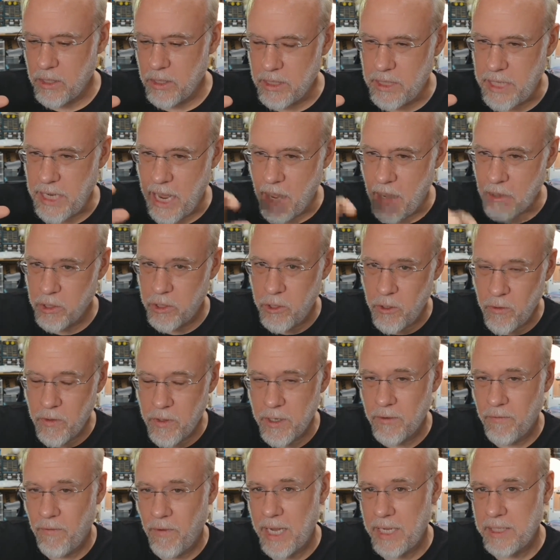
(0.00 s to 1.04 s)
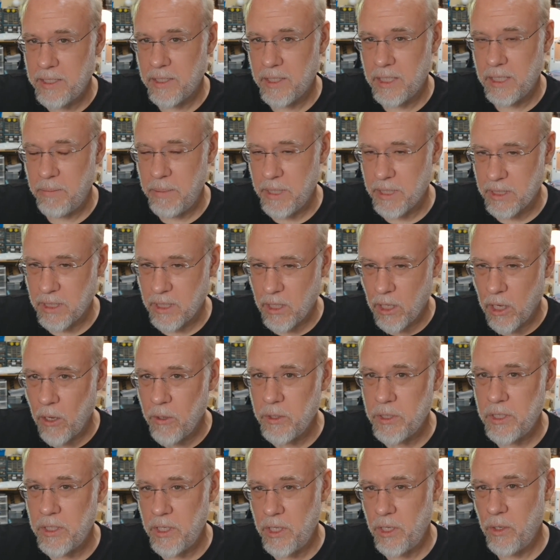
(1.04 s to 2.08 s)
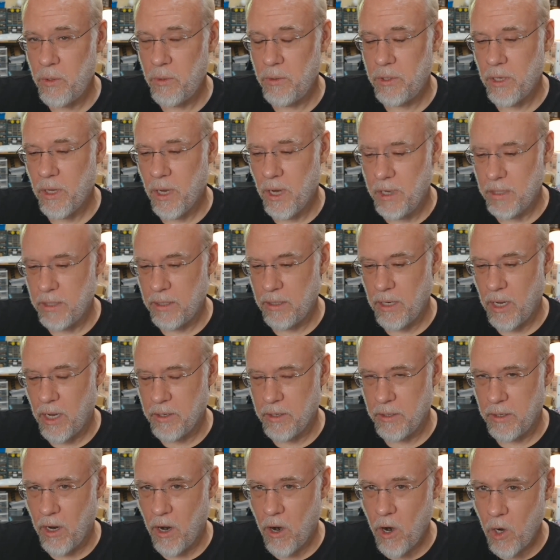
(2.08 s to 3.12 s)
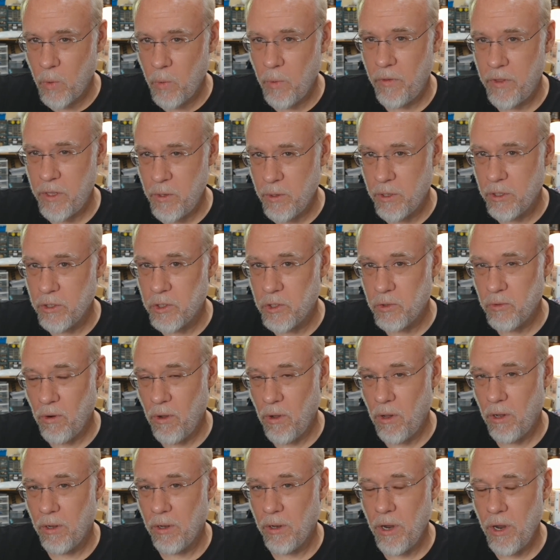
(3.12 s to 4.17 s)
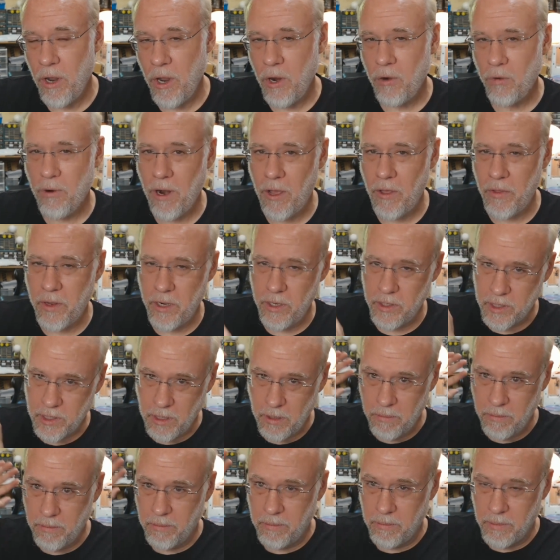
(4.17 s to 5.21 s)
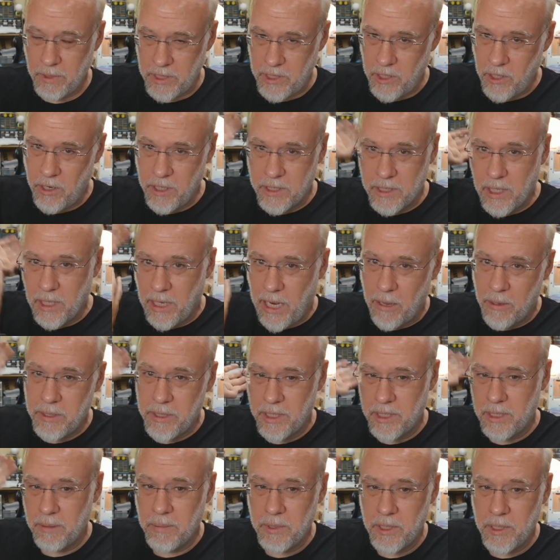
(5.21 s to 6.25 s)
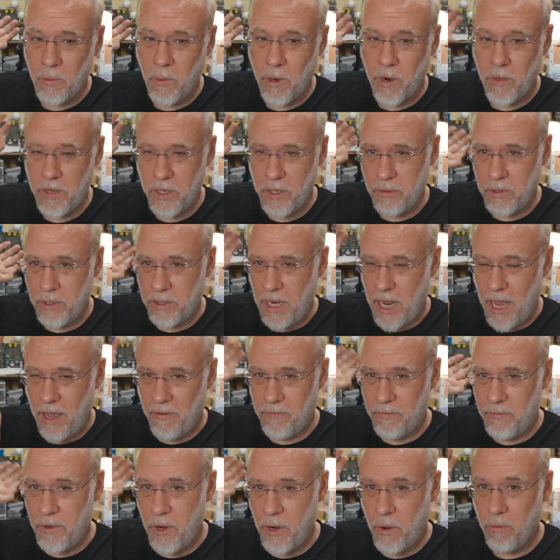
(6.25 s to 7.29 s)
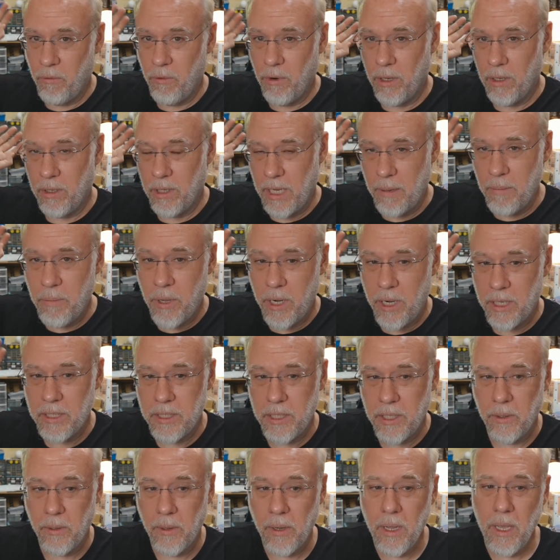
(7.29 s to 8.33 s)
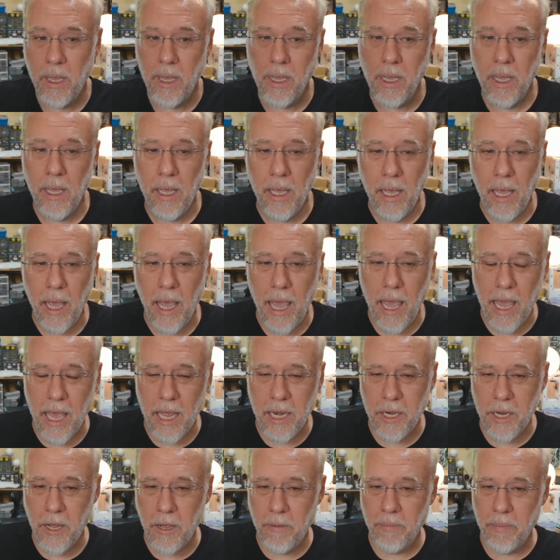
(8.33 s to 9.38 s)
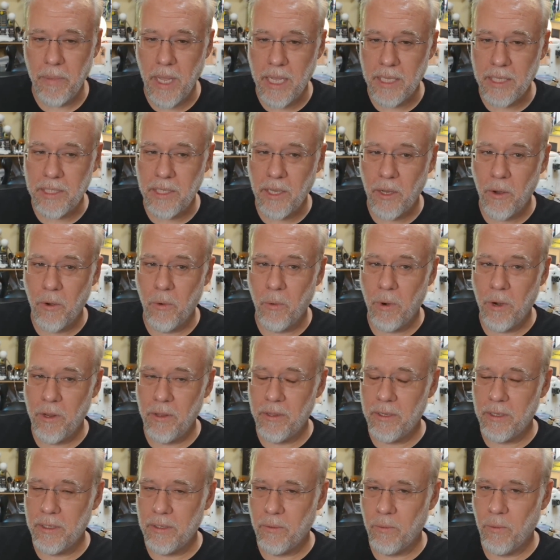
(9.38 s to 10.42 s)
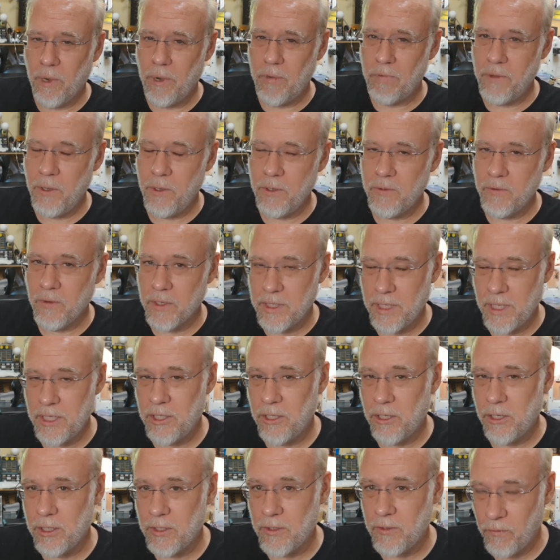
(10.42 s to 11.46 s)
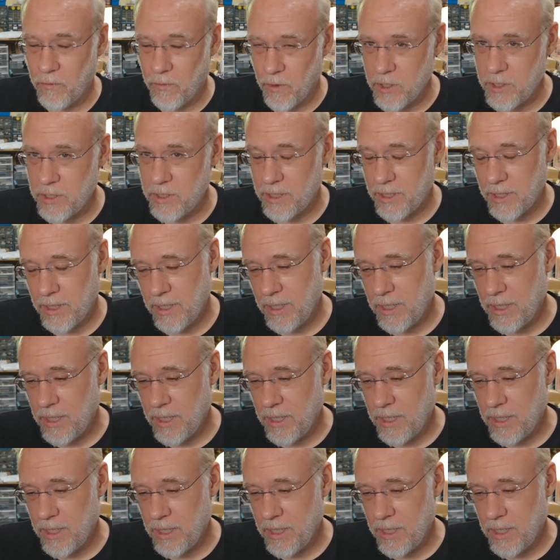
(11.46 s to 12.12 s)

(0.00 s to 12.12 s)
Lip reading: down to the devices to be as close to you on hardware that you control, rather than in some mysterious cloud system somewhere that you have no real input into. And so one of Useful Sensors' first